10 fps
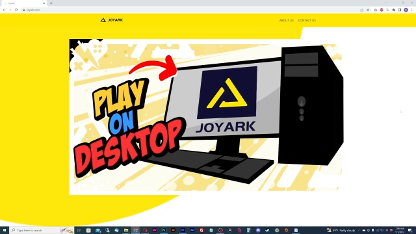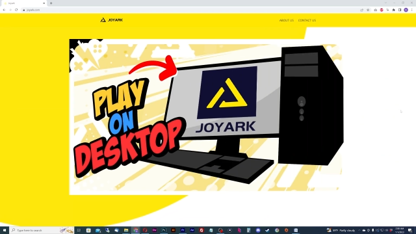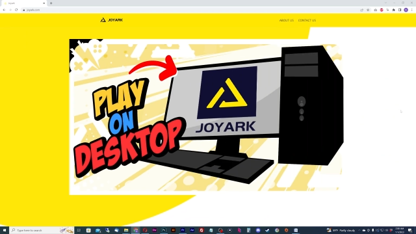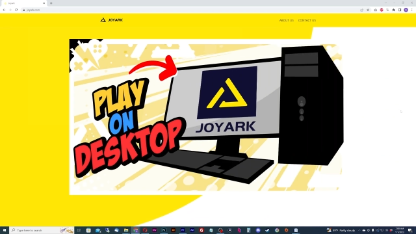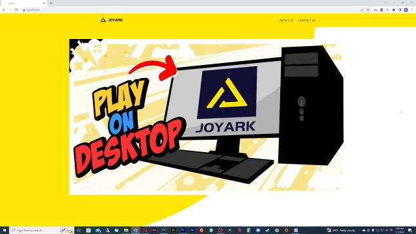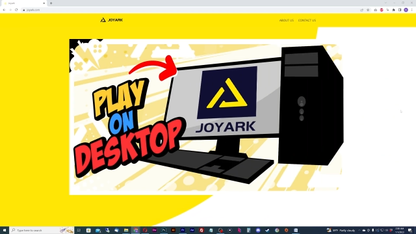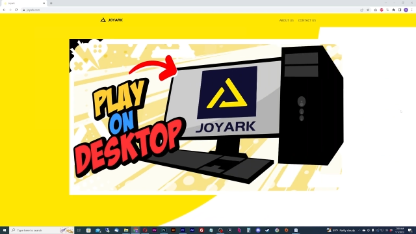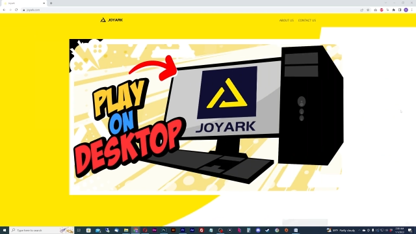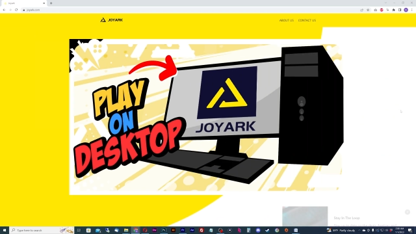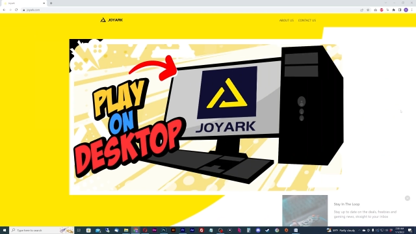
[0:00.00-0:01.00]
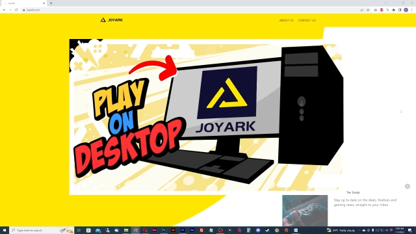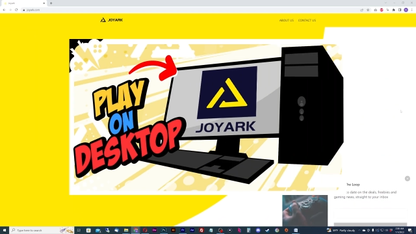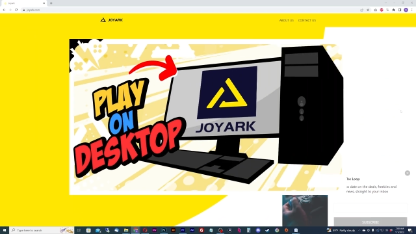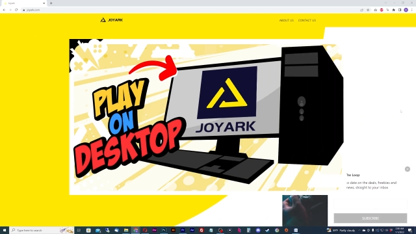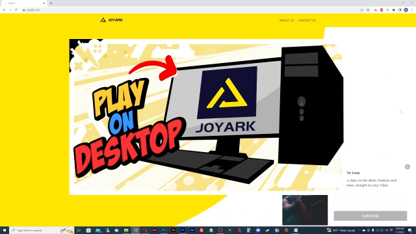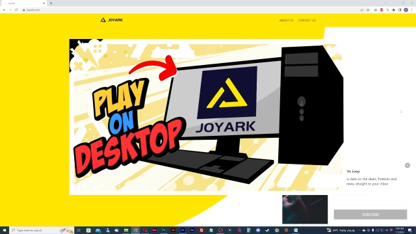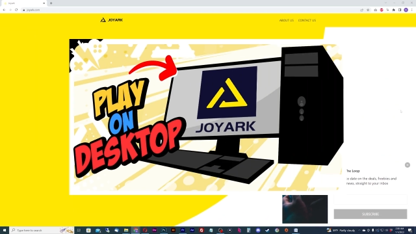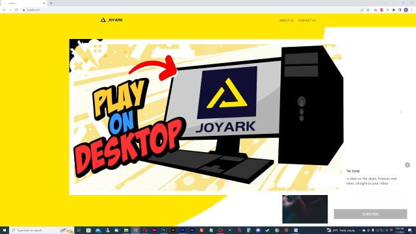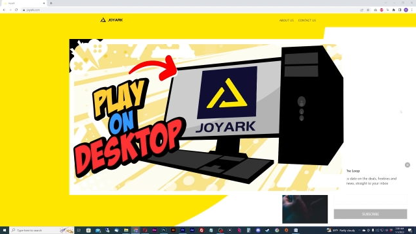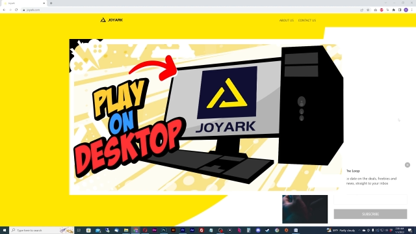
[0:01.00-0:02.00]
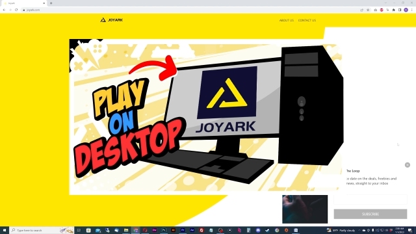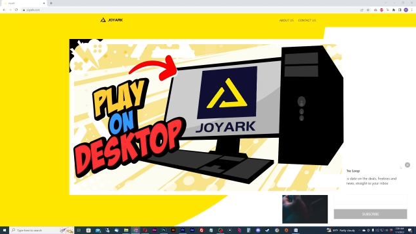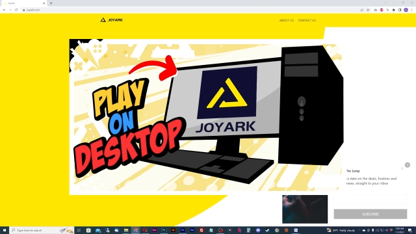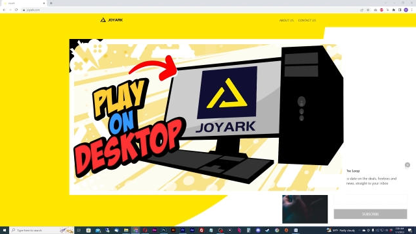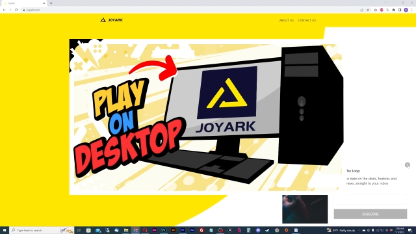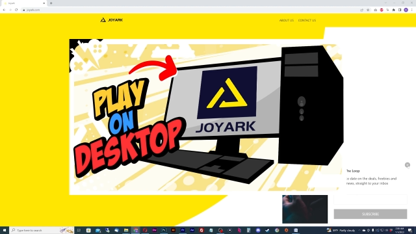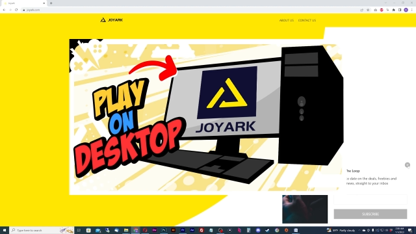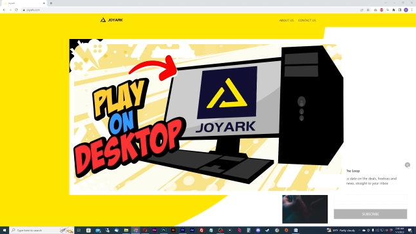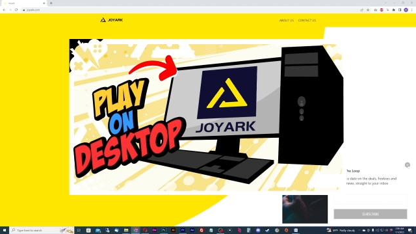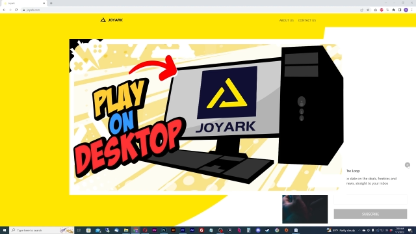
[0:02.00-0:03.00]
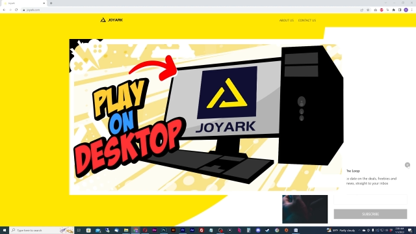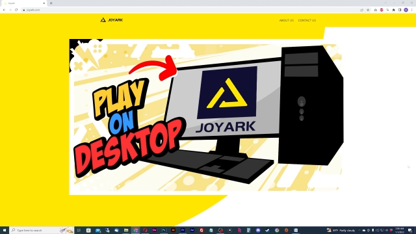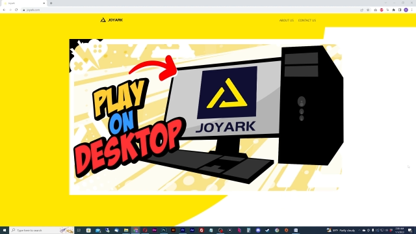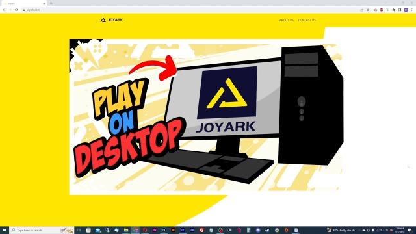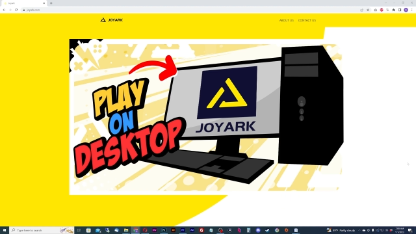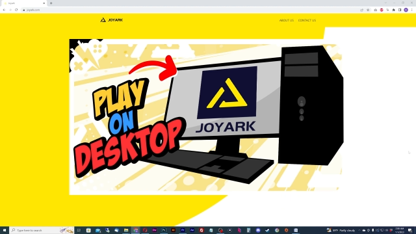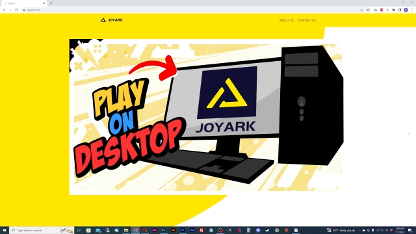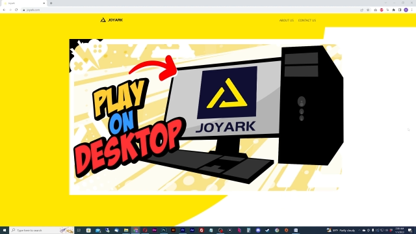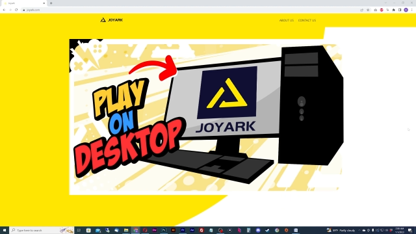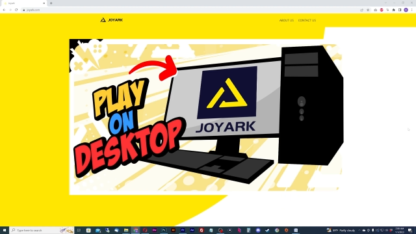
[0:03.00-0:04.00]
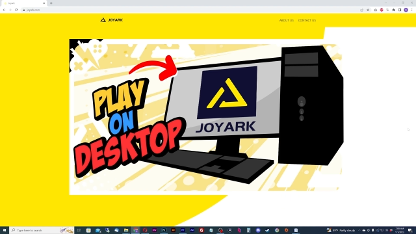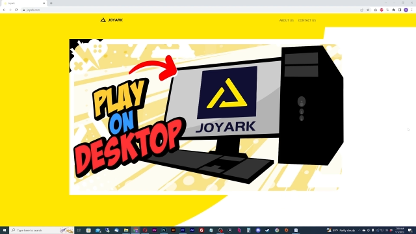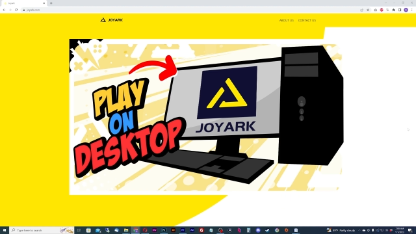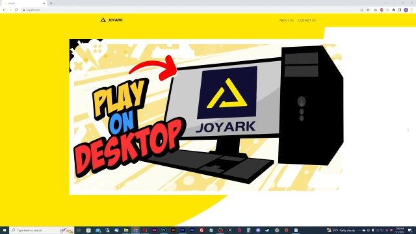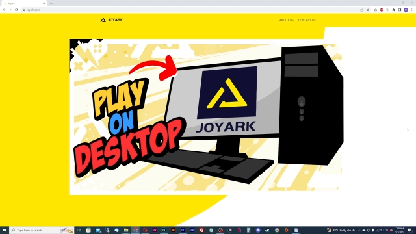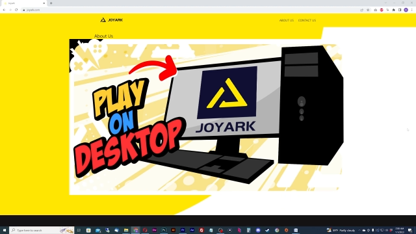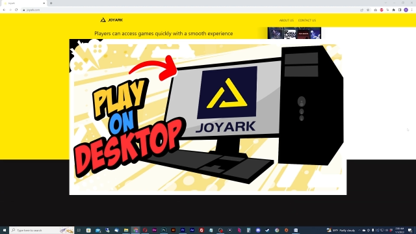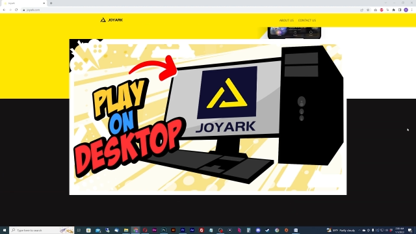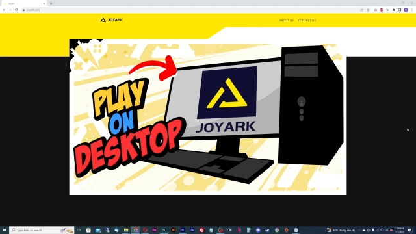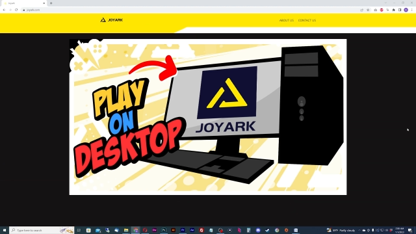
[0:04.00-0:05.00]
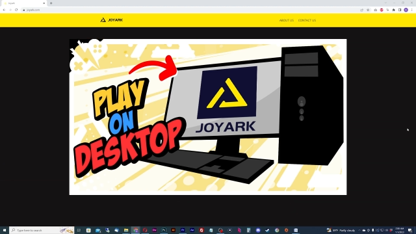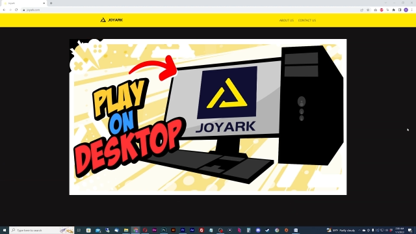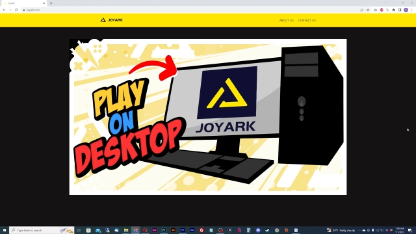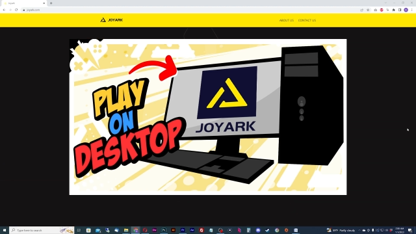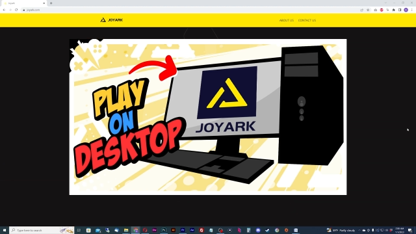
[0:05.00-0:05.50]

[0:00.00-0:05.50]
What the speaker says: No face is visible, so there are no lips to read.